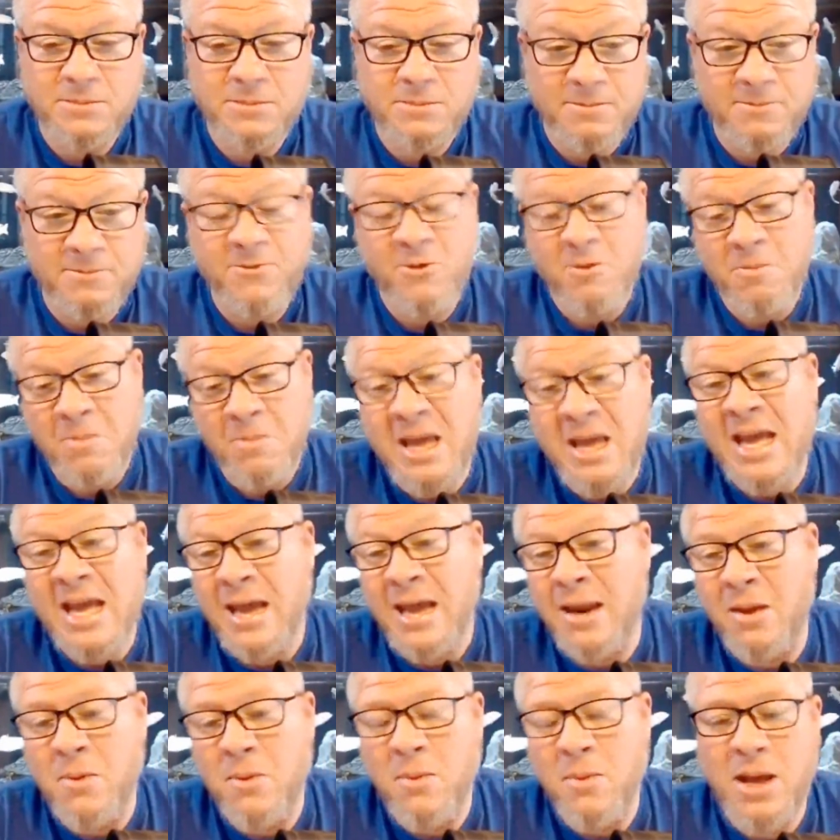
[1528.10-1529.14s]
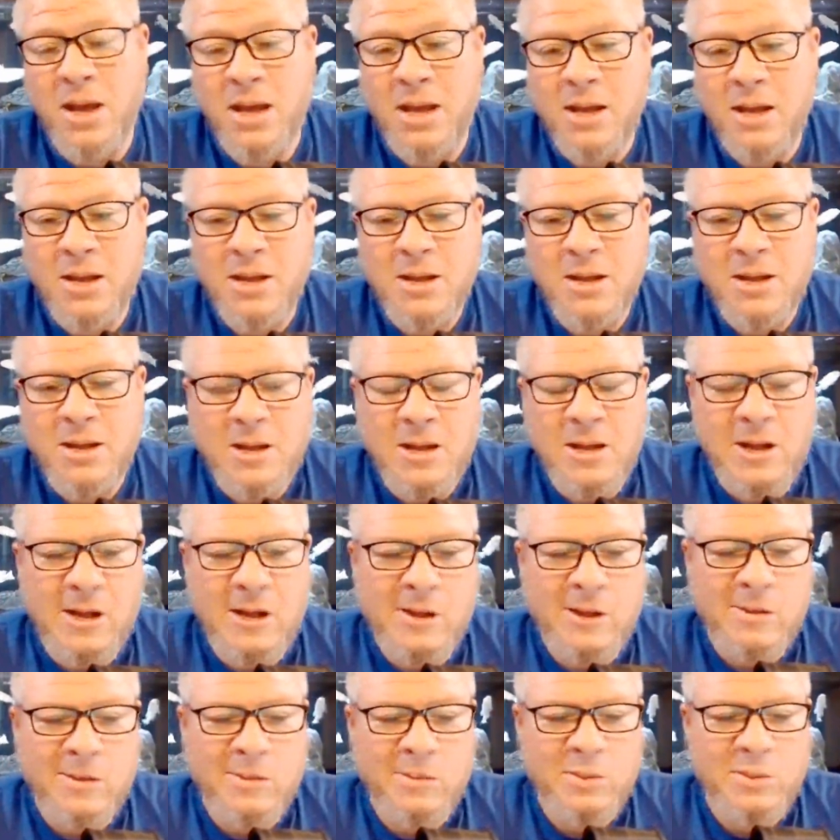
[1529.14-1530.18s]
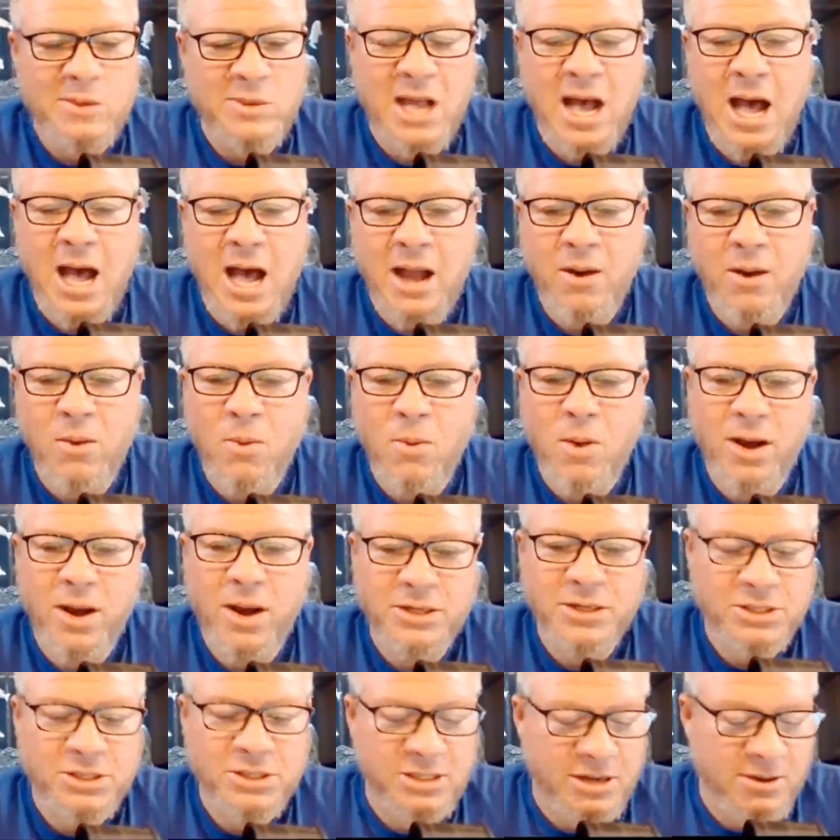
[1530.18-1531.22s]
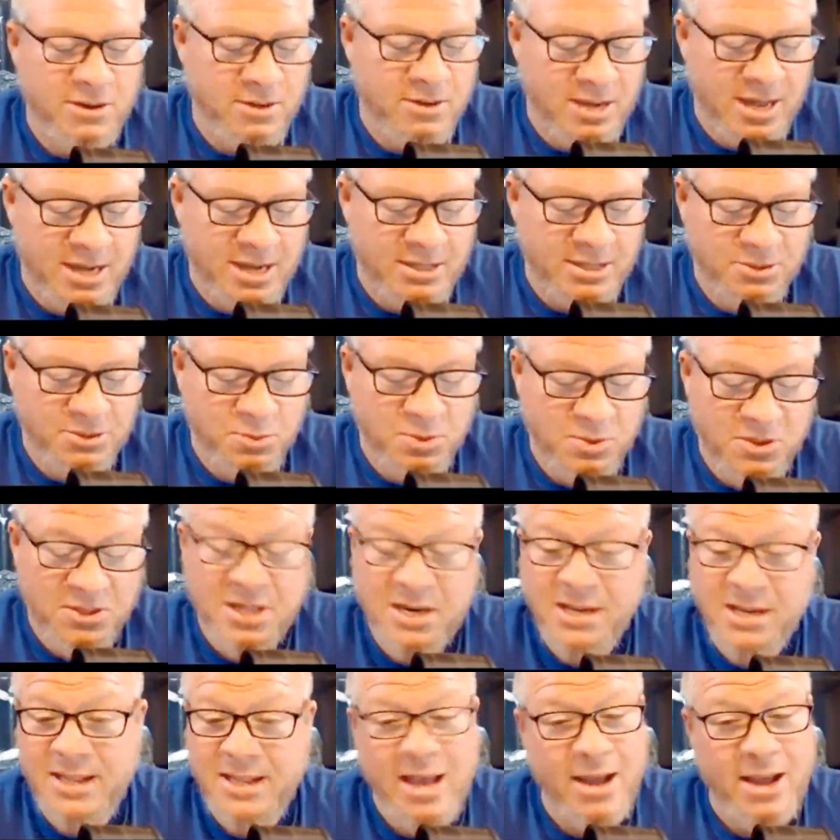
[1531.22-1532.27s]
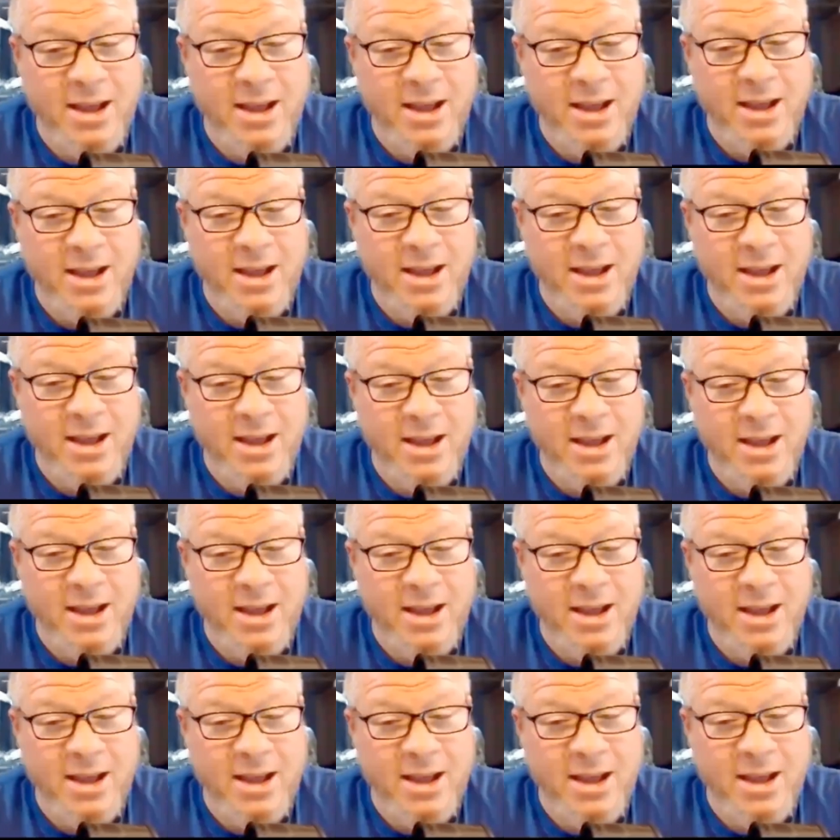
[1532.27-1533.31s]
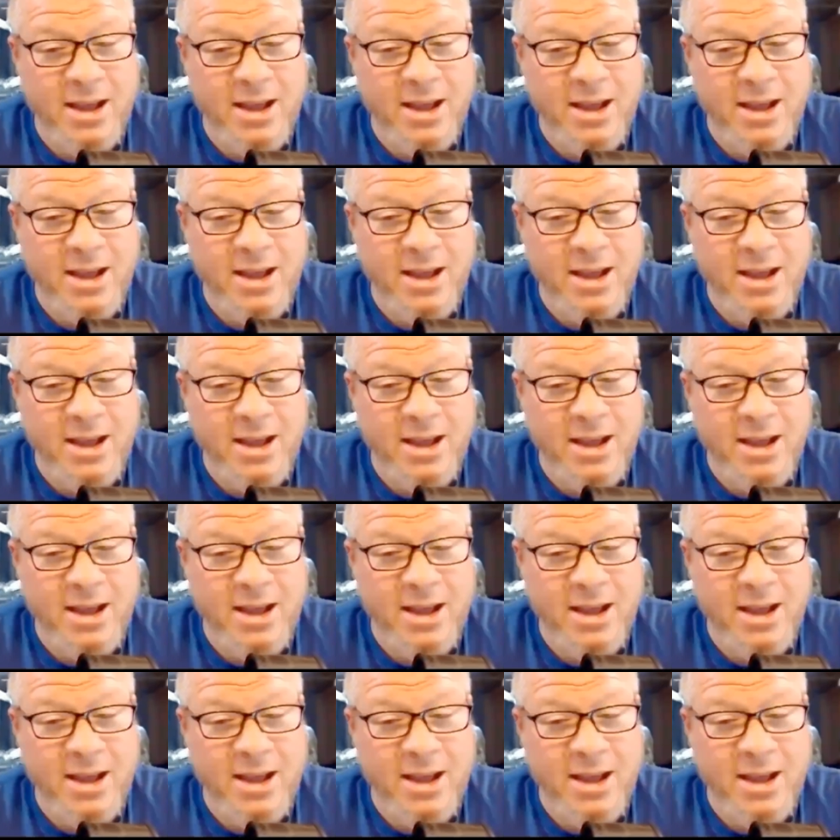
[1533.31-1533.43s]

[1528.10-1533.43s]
for me anyway, uh, with the higher wattage sterilizers, within a day or so, it's all gone.